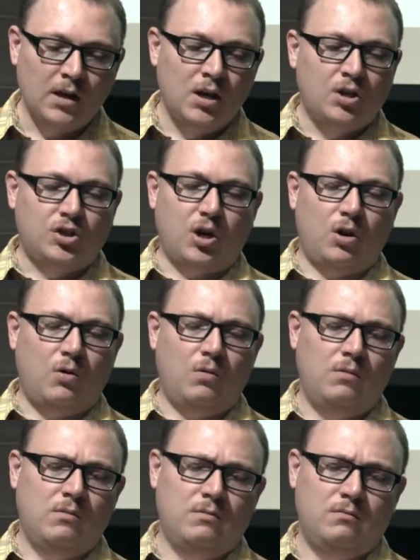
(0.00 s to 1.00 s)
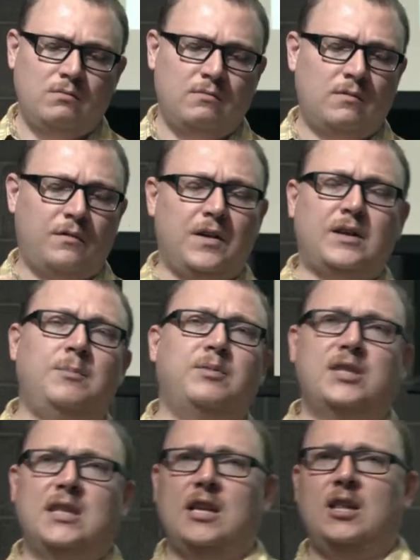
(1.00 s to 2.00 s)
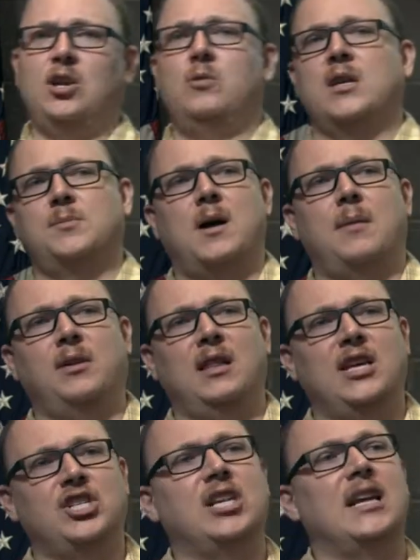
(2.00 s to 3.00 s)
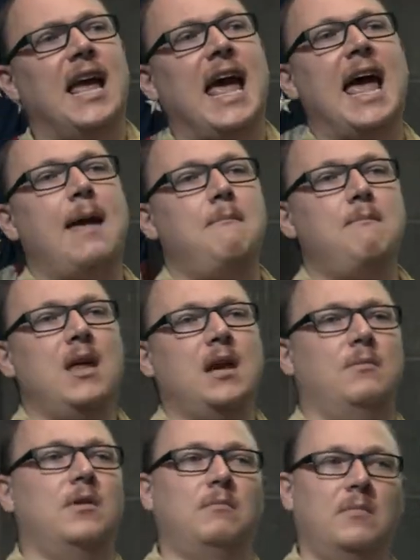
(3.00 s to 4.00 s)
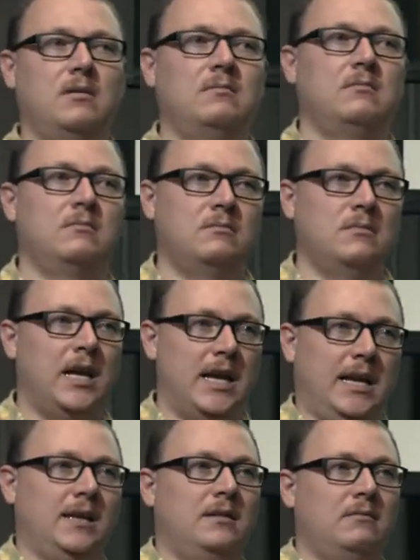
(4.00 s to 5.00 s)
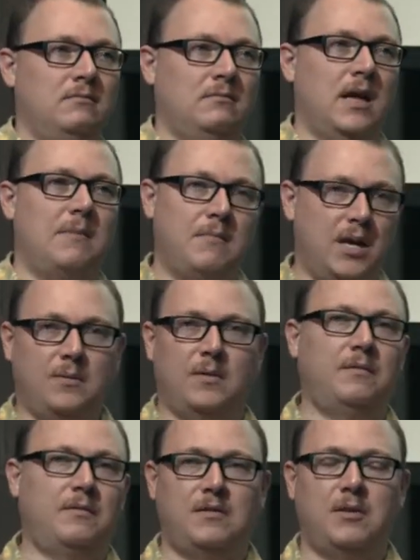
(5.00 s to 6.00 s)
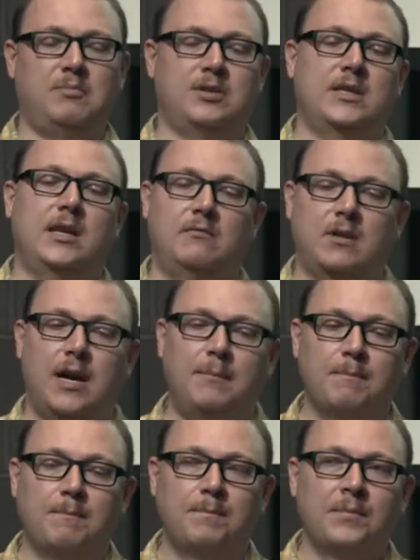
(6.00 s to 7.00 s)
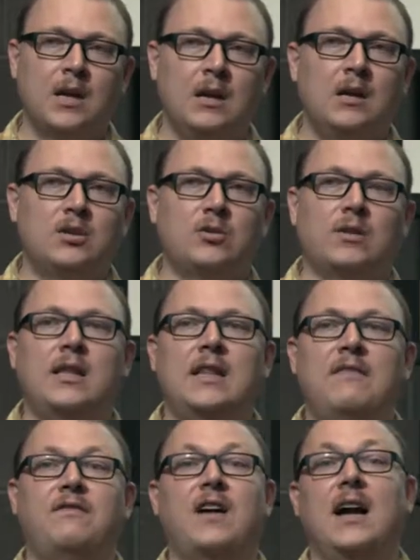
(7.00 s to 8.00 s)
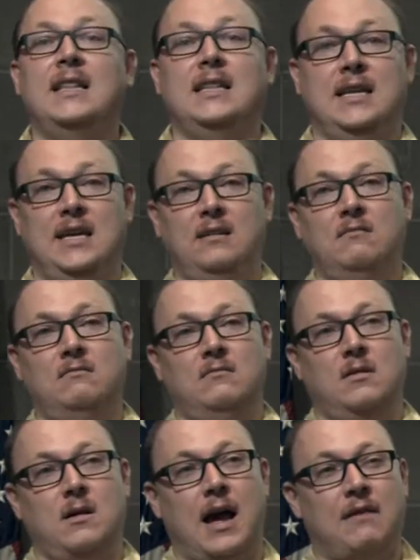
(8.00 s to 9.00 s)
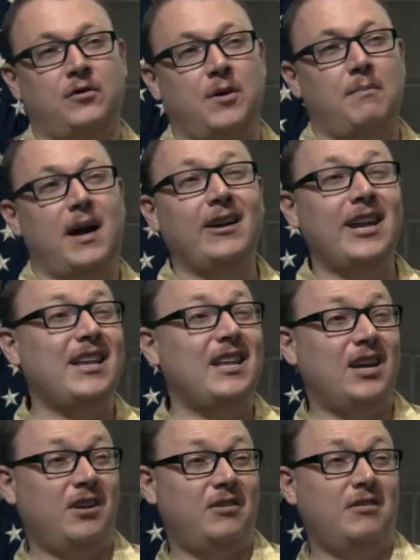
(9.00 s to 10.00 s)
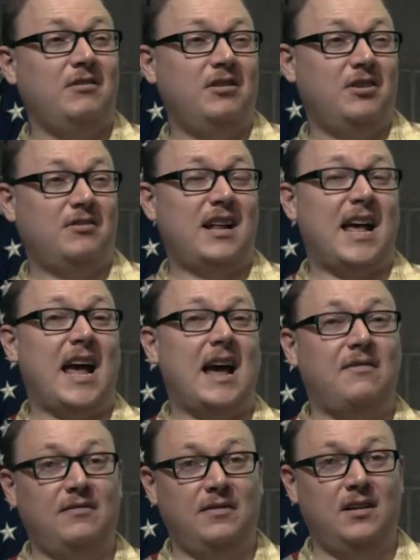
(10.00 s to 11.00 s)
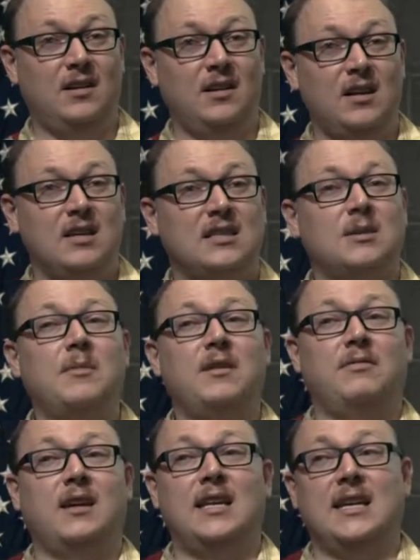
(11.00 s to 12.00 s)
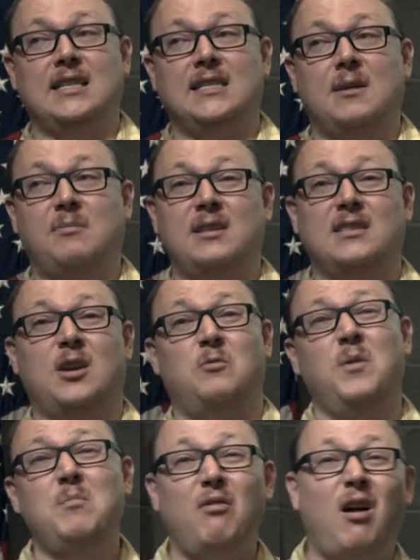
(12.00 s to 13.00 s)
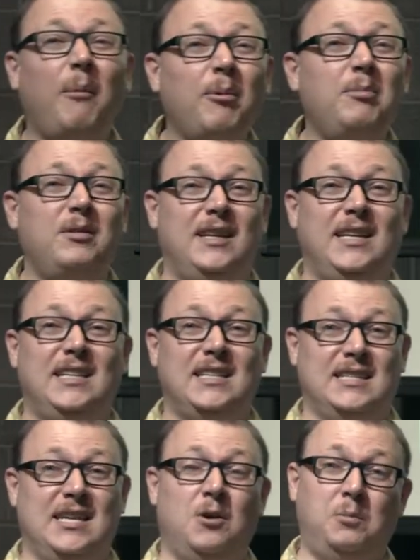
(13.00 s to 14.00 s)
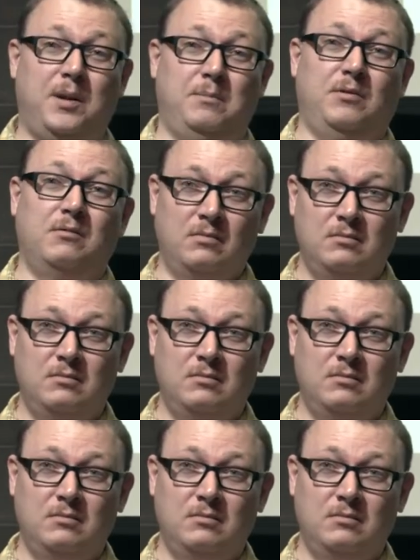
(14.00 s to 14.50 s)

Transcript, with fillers: So 50% of the US population at minimum hit, at minimum 50%, right? So then they finally, after about a year, year and a half, somebody finally gets up and is like, we probably need to tell people.